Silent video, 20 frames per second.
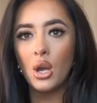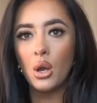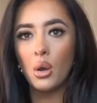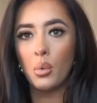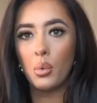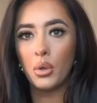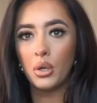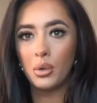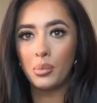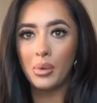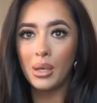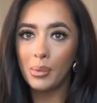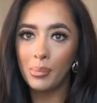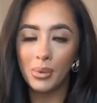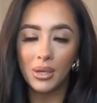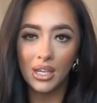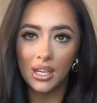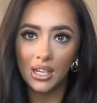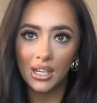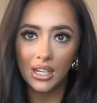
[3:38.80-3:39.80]
with their
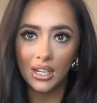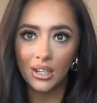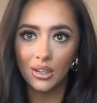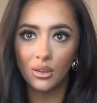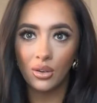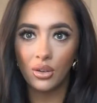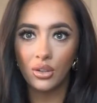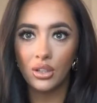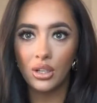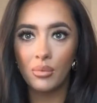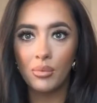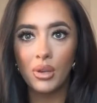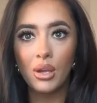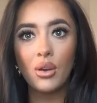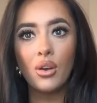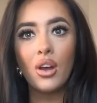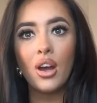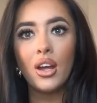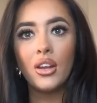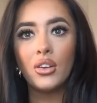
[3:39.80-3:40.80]
PPE gear on them. They
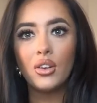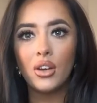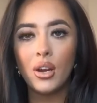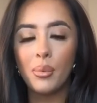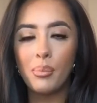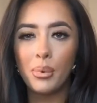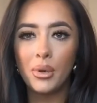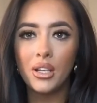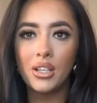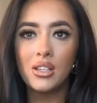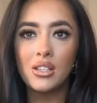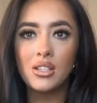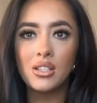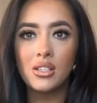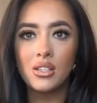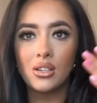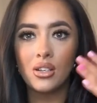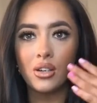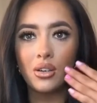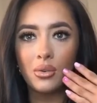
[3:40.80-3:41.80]
all had their aprons,
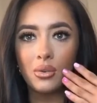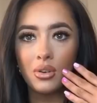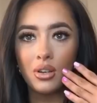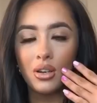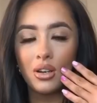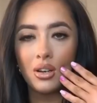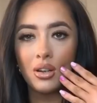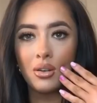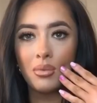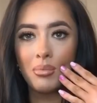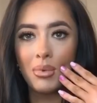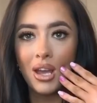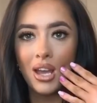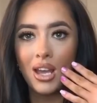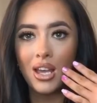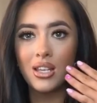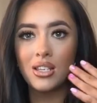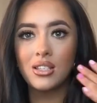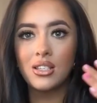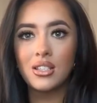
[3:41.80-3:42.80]
their
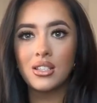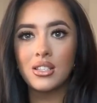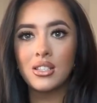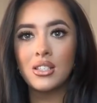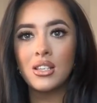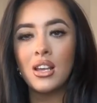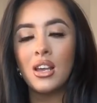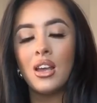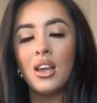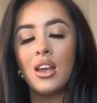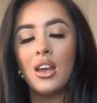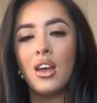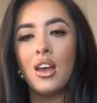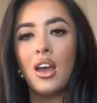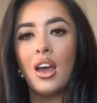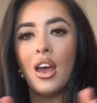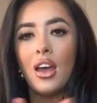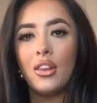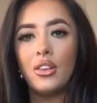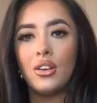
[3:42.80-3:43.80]
masks
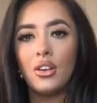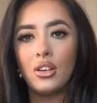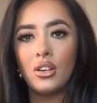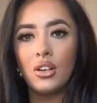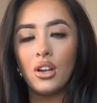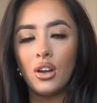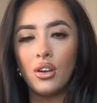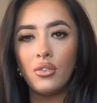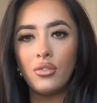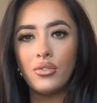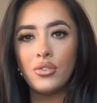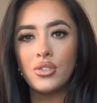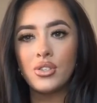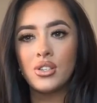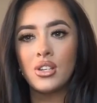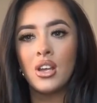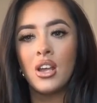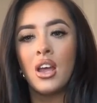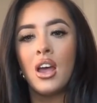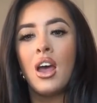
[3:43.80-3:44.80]
and their gloves.
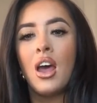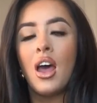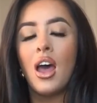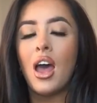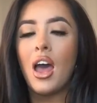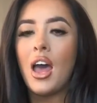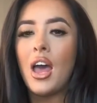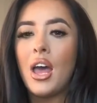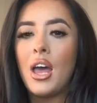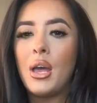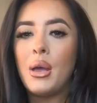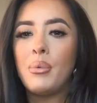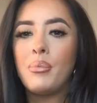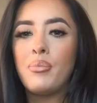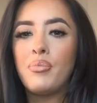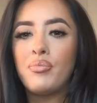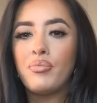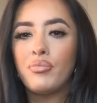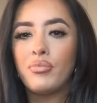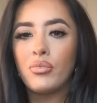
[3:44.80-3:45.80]

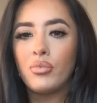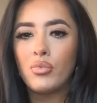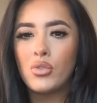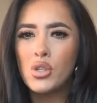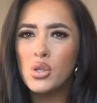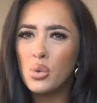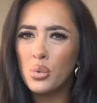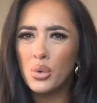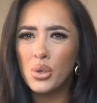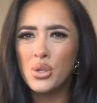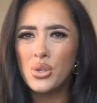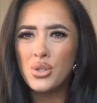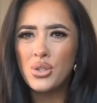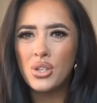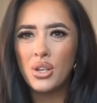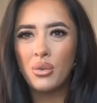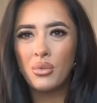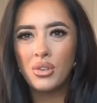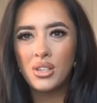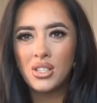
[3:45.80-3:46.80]
So
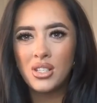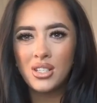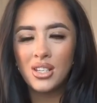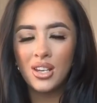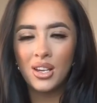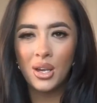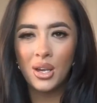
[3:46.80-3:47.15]
it was